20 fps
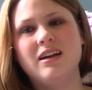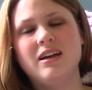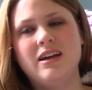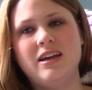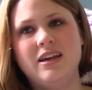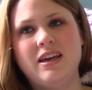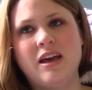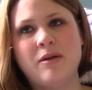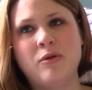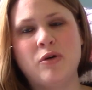
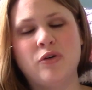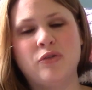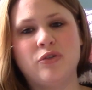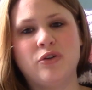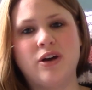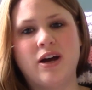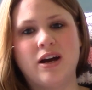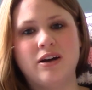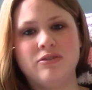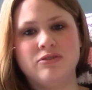he came
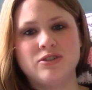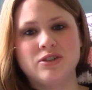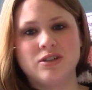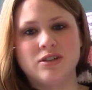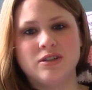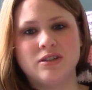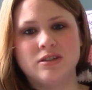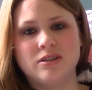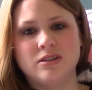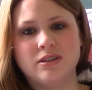over
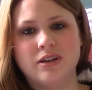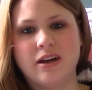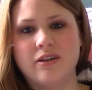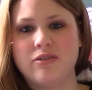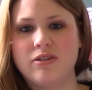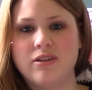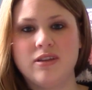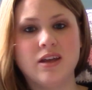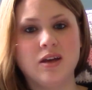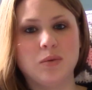after
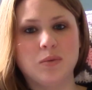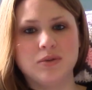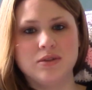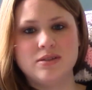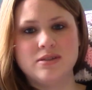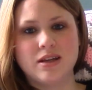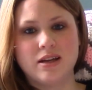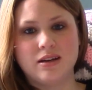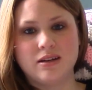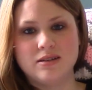everything was
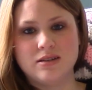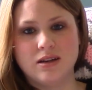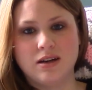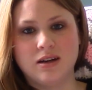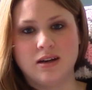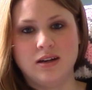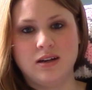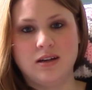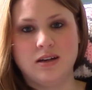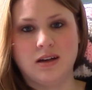said and
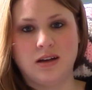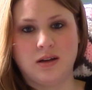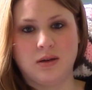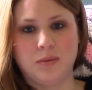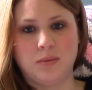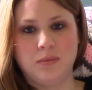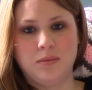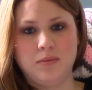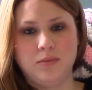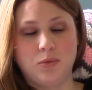
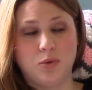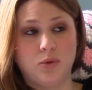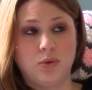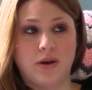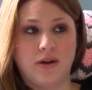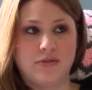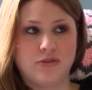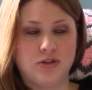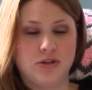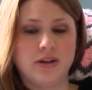done. Well,
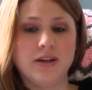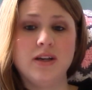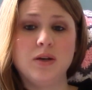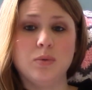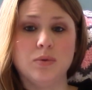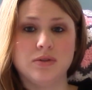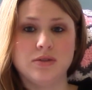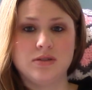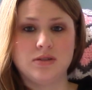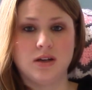after he
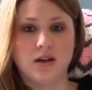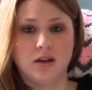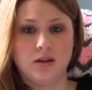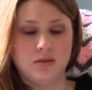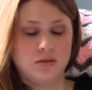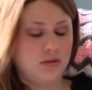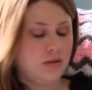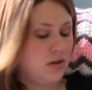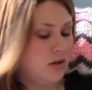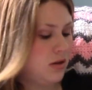was
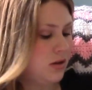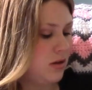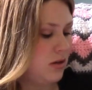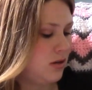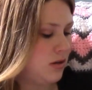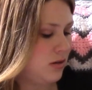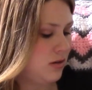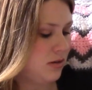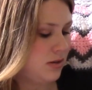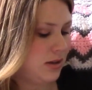done,
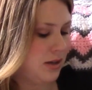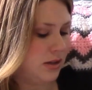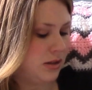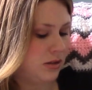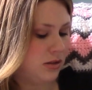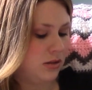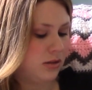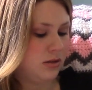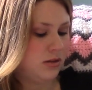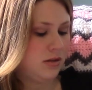
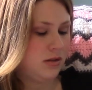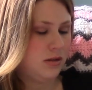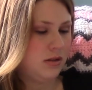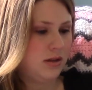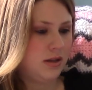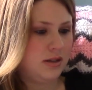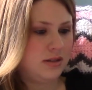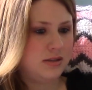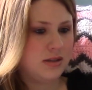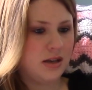and
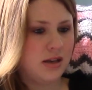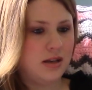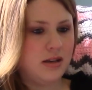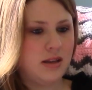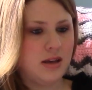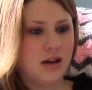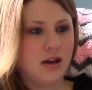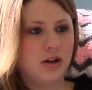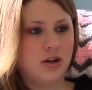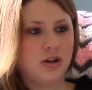he said
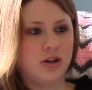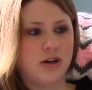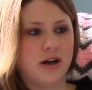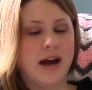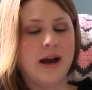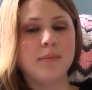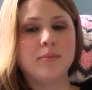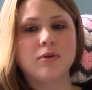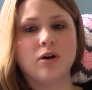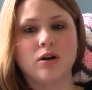that her
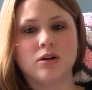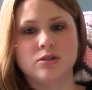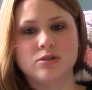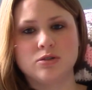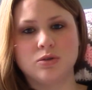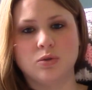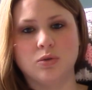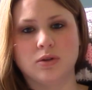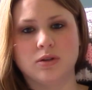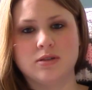APGAR
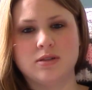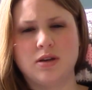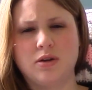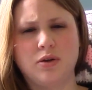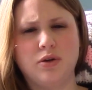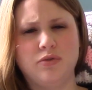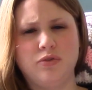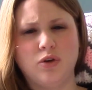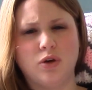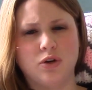scores, I don't
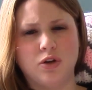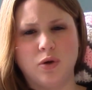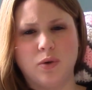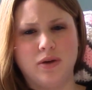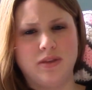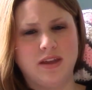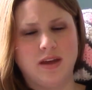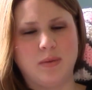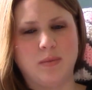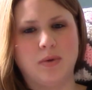know if y'all know
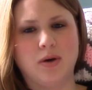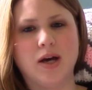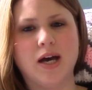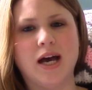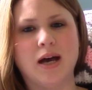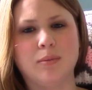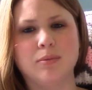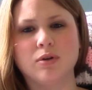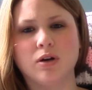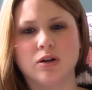anything about
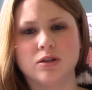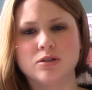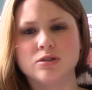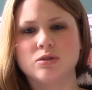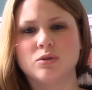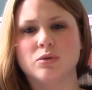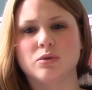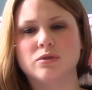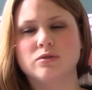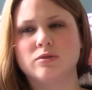APGAR
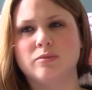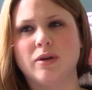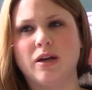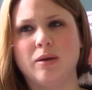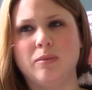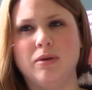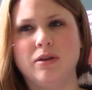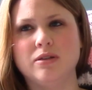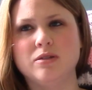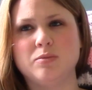scores for
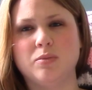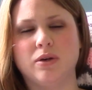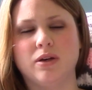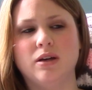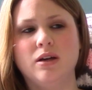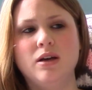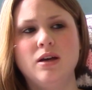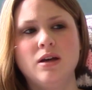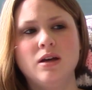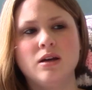babies, but
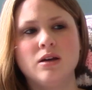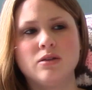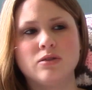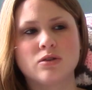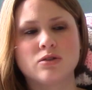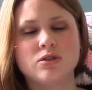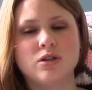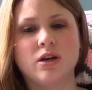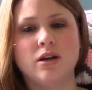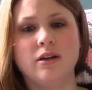
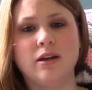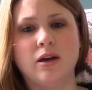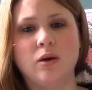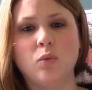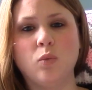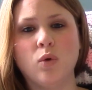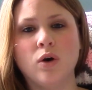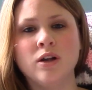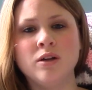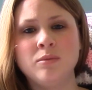they're done at
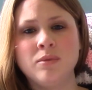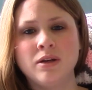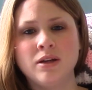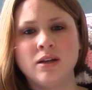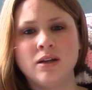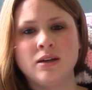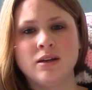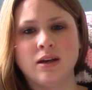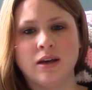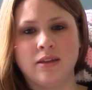1
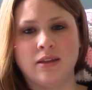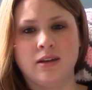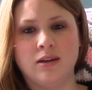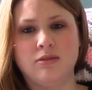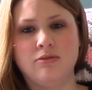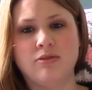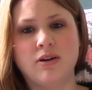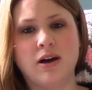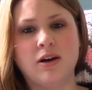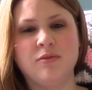minute and then
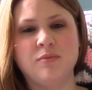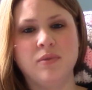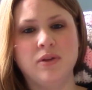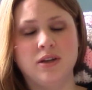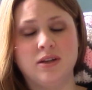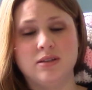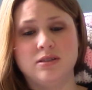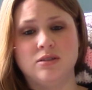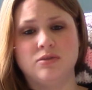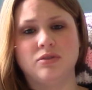at 5
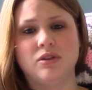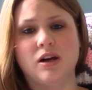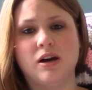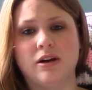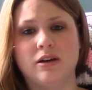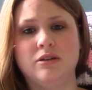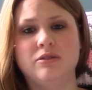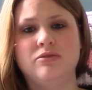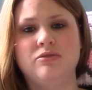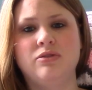minutes of
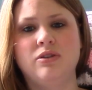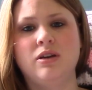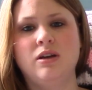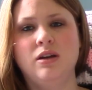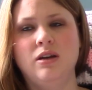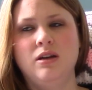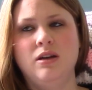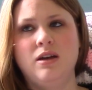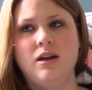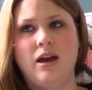life.
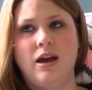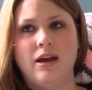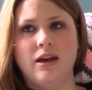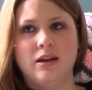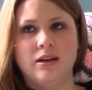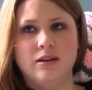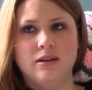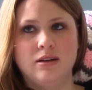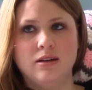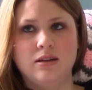
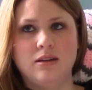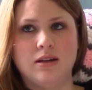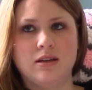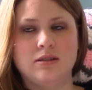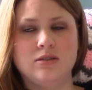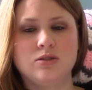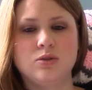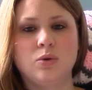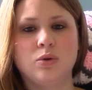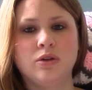And they
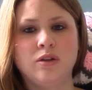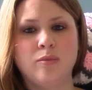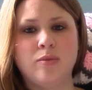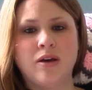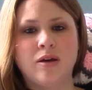score the